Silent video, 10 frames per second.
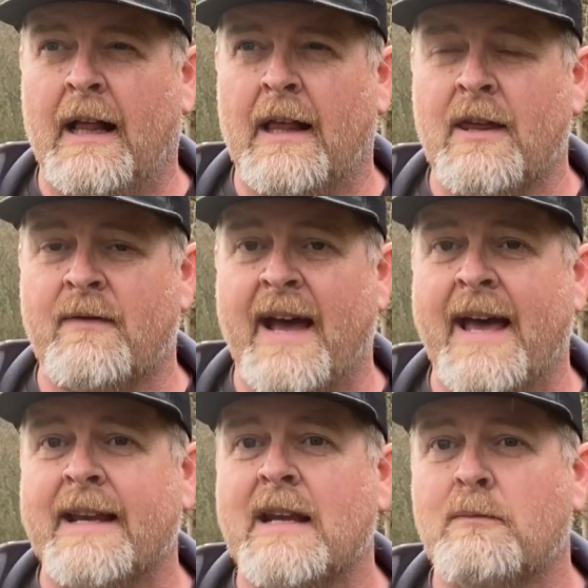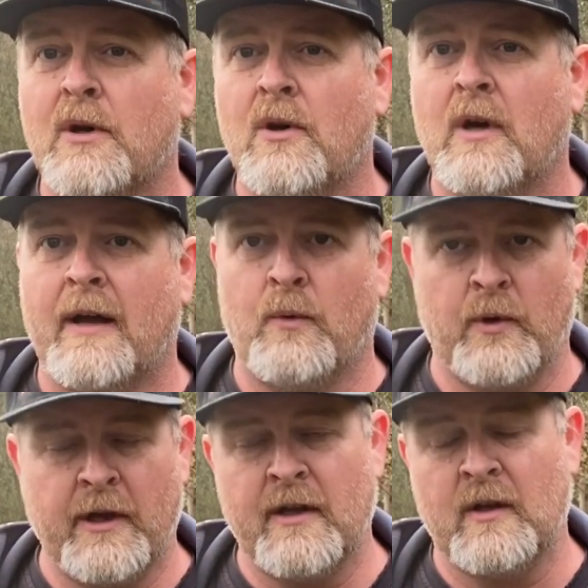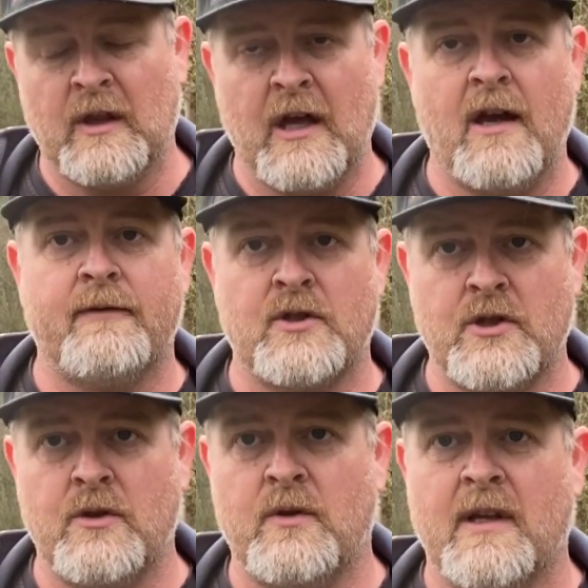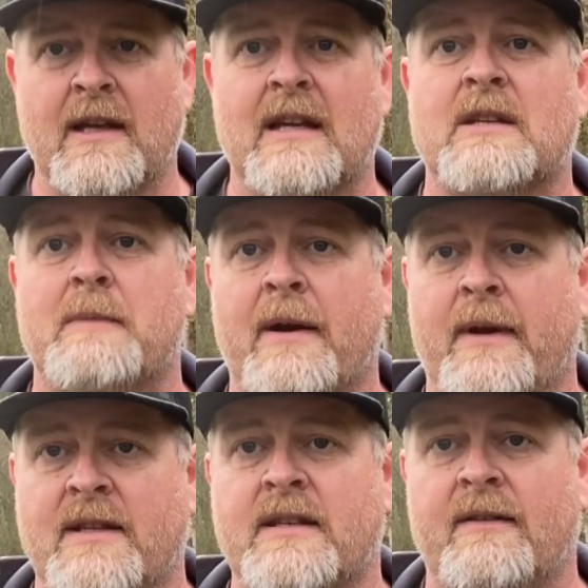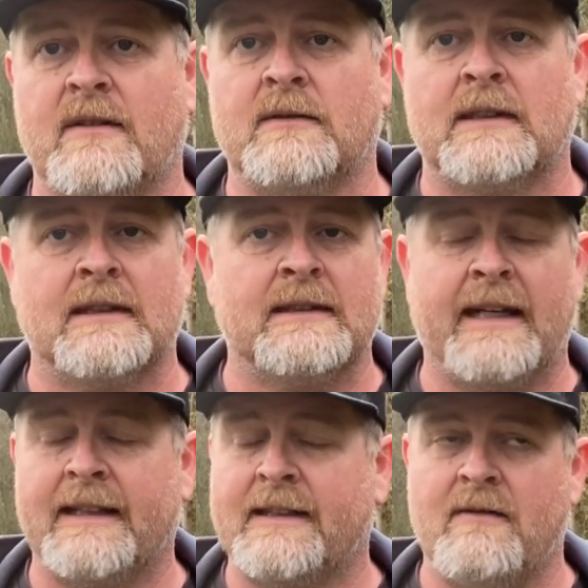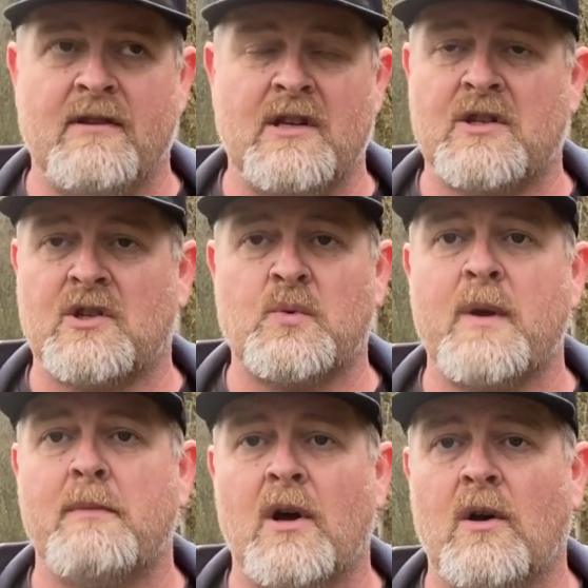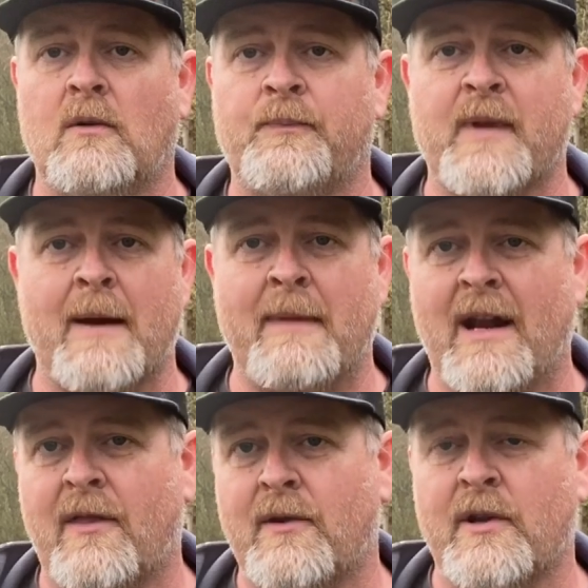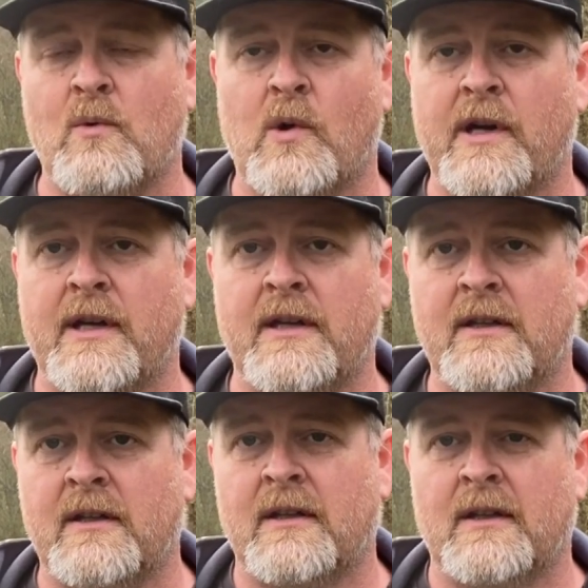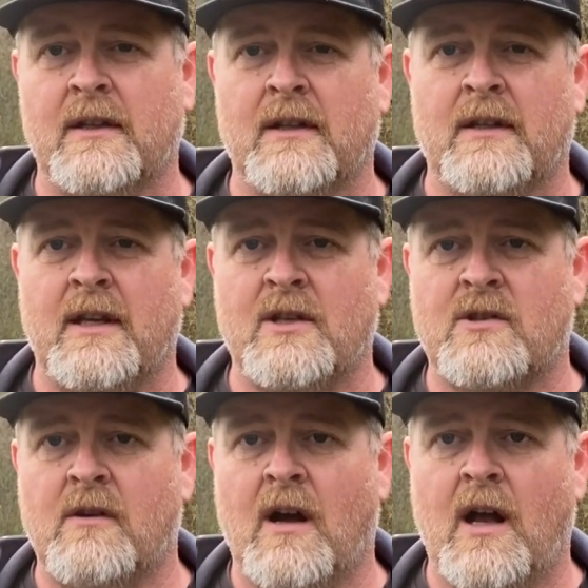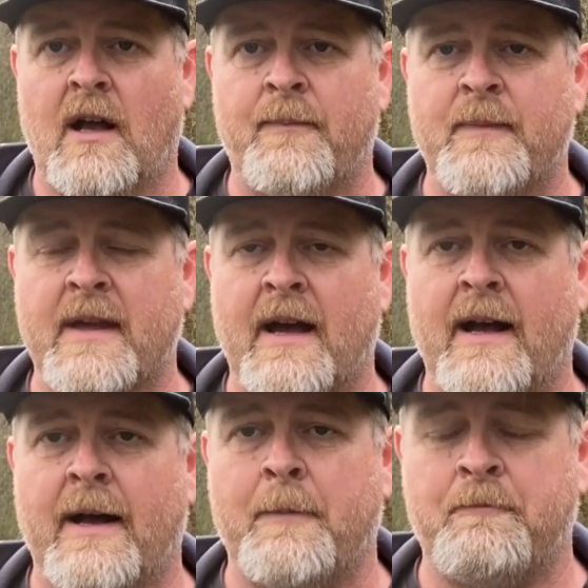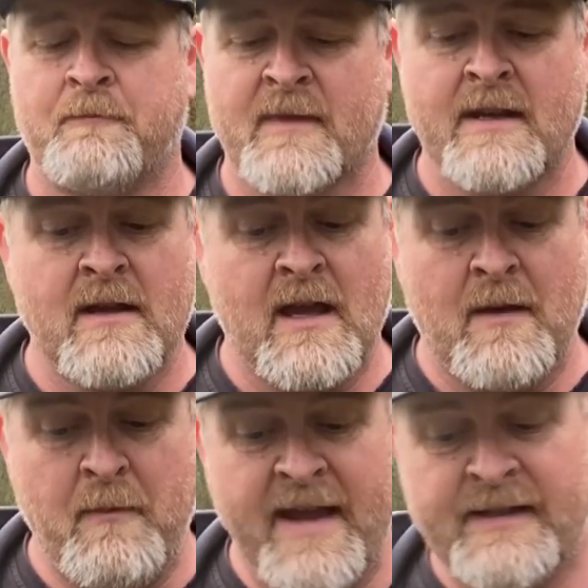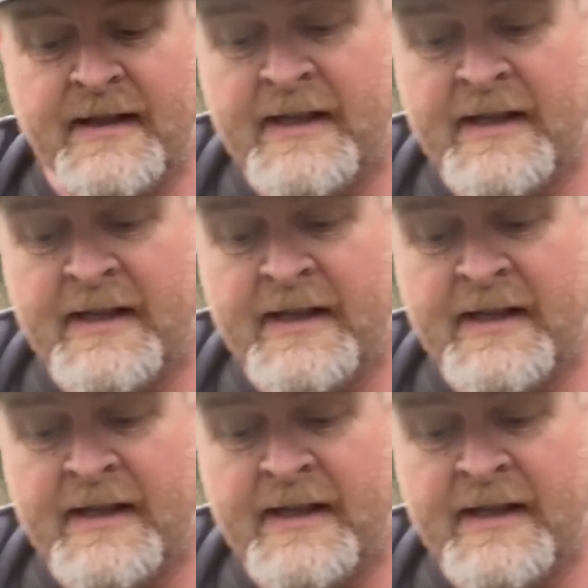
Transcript: if I had any bow I really love to shoot, is my Rain 7. That just a sweet bow. I'm about a 31-inch draw. Amazingly